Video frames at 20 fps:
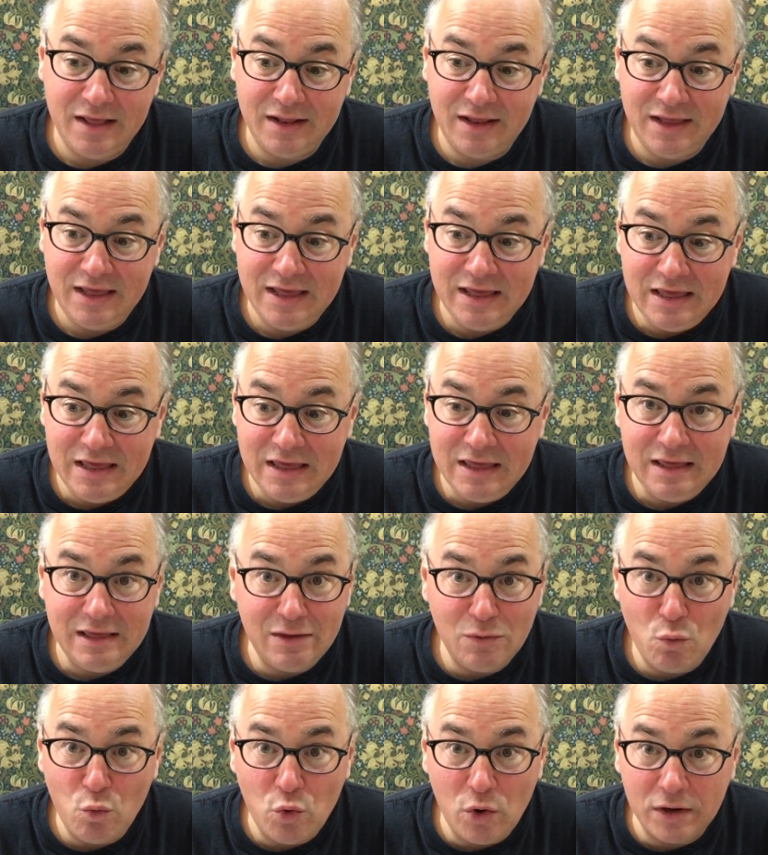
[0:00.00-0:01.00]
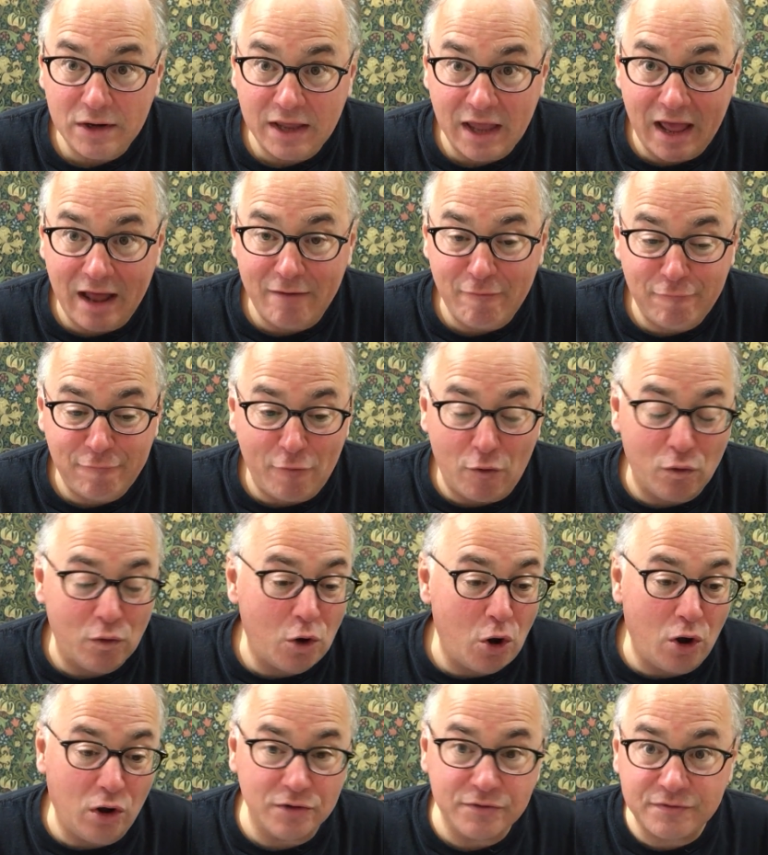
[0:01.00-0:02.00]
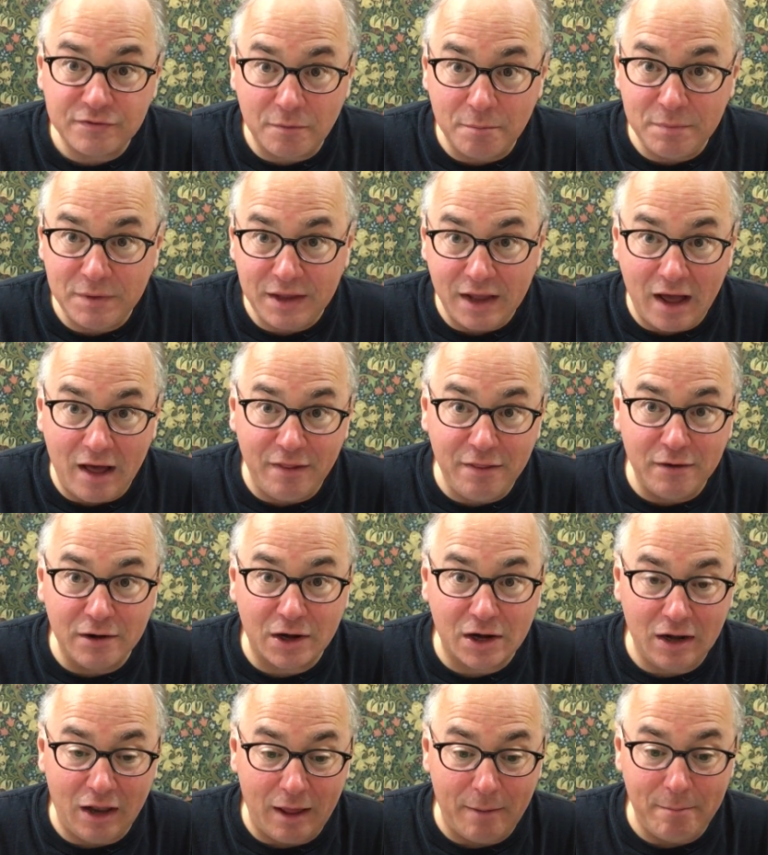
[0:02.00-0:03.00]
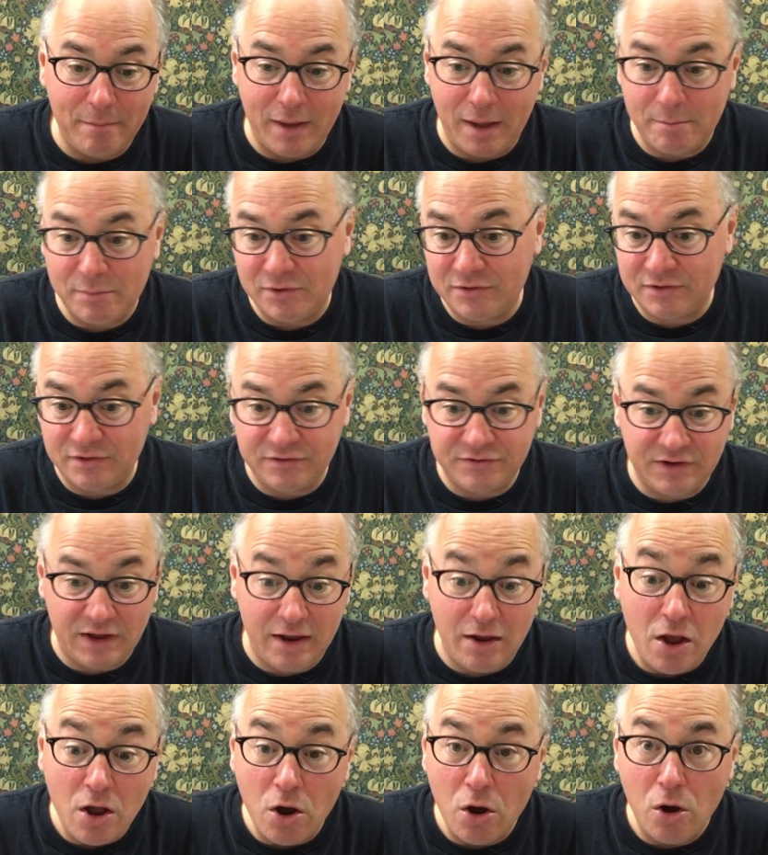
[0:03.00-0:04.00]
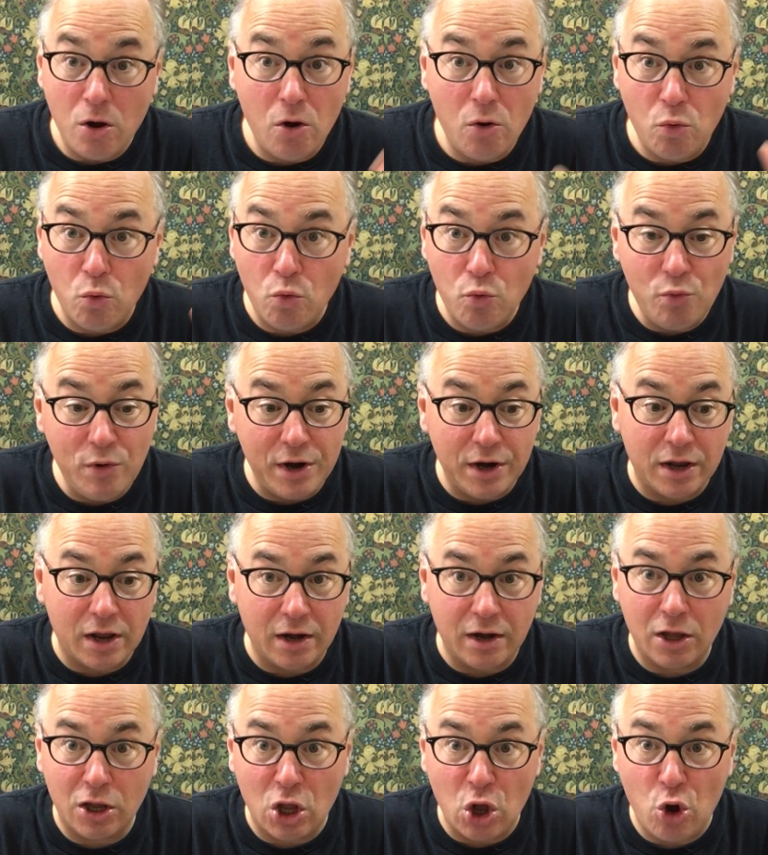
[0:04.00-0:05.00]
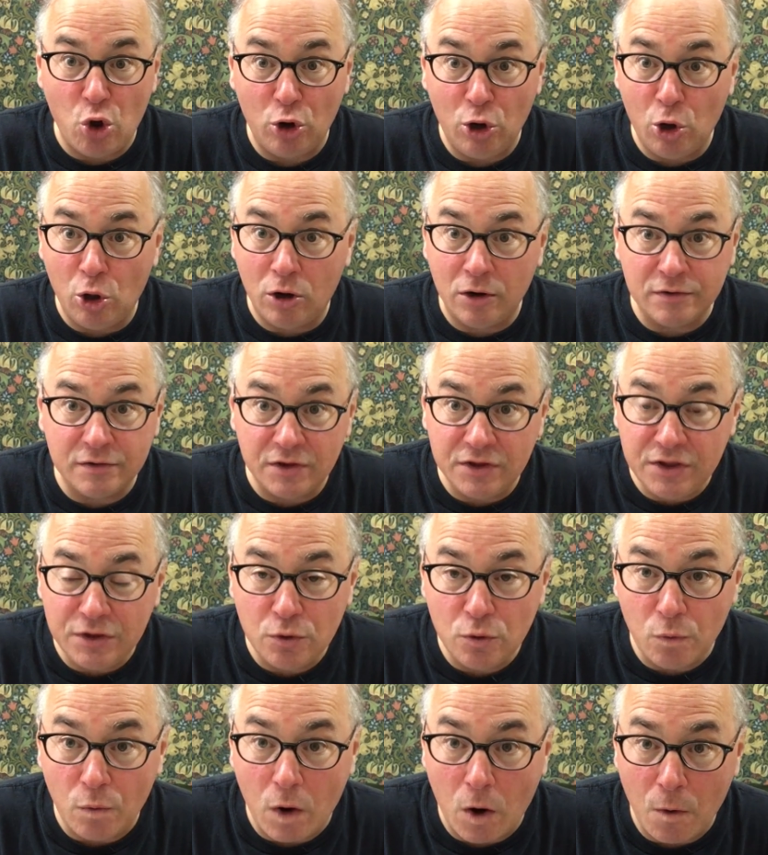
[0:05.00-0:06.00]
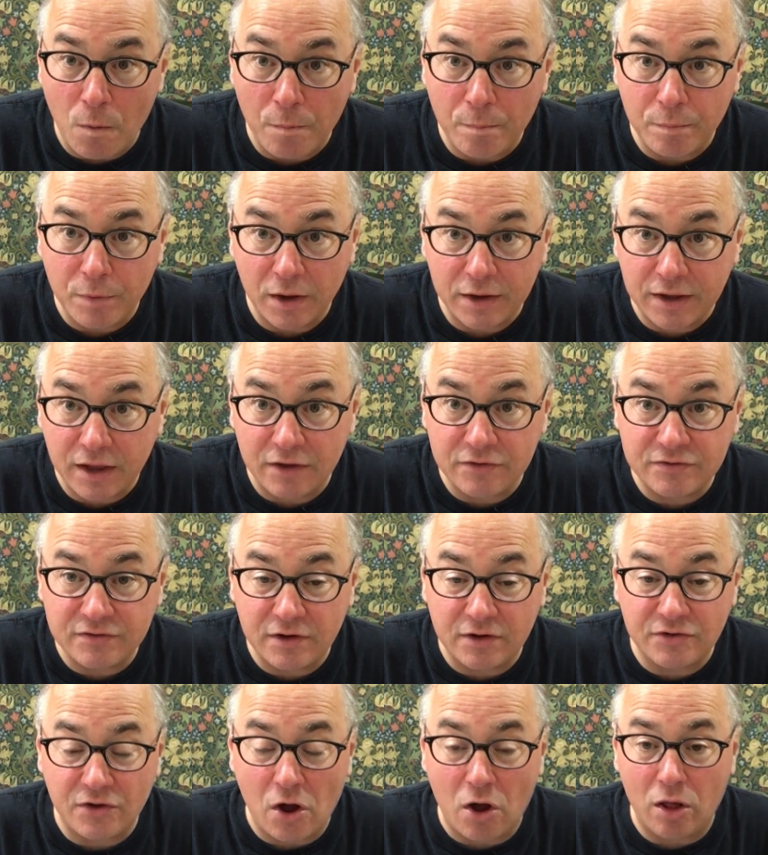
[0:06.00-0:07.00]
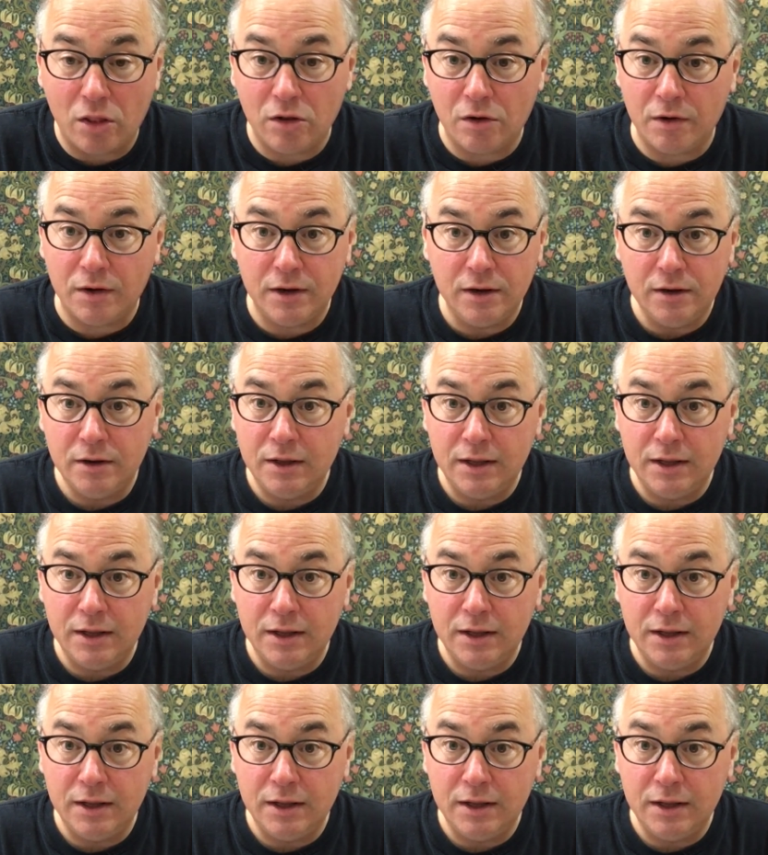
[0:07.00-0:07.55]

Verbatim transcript: he would get phone calls from the other club members and say, oh, we're going to go along the euro against the dollar.